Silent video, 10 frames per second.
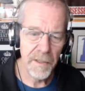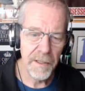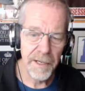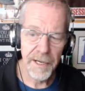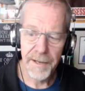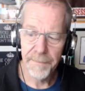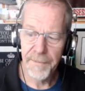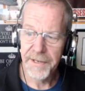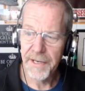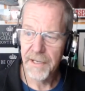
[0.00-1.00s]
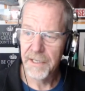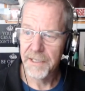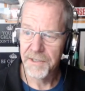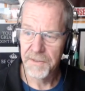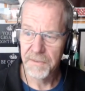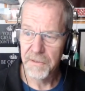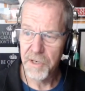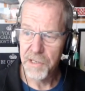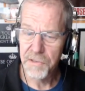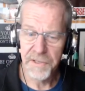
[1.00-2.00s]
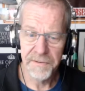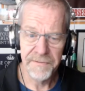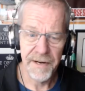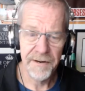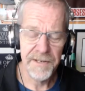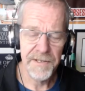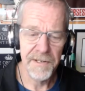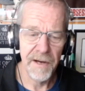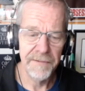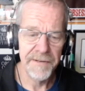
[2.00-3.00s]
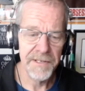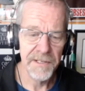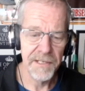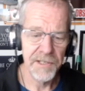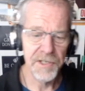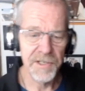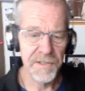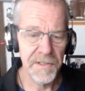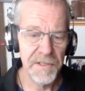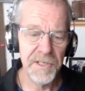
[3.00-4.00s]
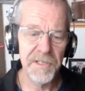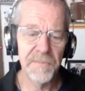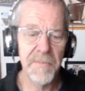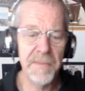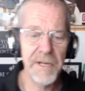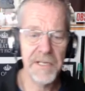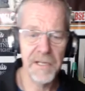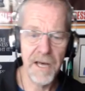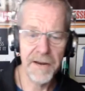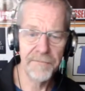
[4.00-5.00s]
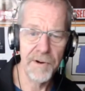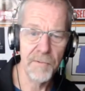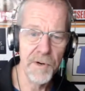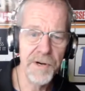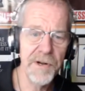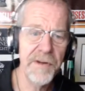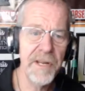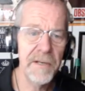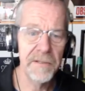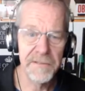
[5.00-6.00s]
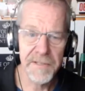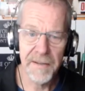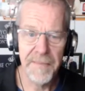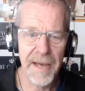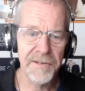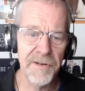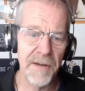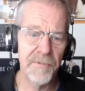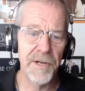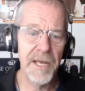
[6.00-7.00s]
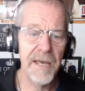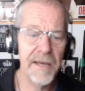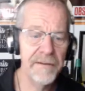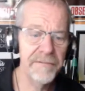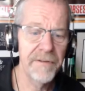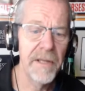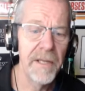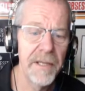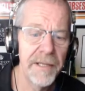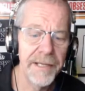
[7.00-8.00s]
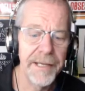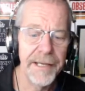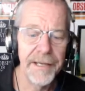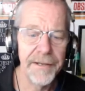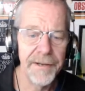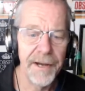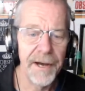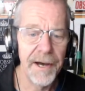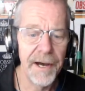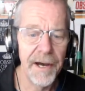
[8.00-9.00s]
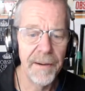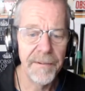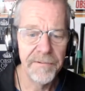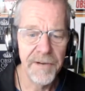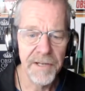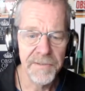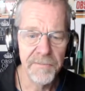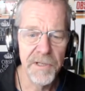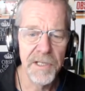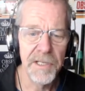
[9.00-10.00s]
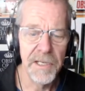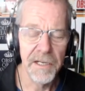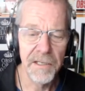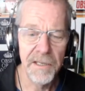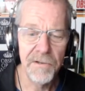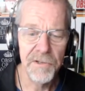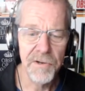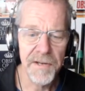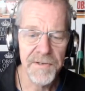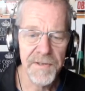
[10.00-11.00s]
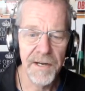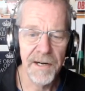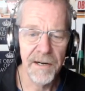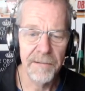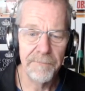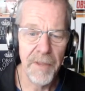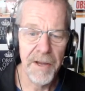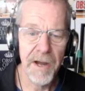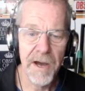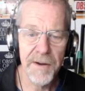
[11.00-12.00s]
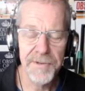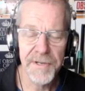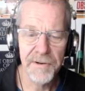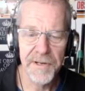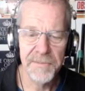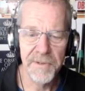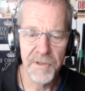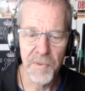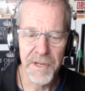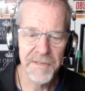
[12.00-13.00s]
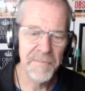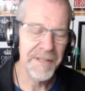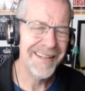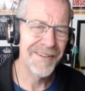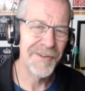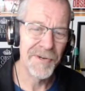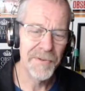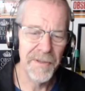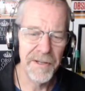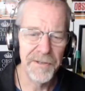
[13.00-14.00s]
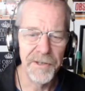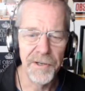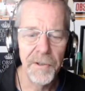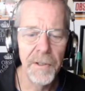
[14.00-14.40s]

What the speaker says: Adele is new into fairies, and obviously she's mimicked a lot of what we're doing. Same backdrop we have, and you've got some really cute dress there. I'm not 100% crazy about the wings, but they'll do. They'll do.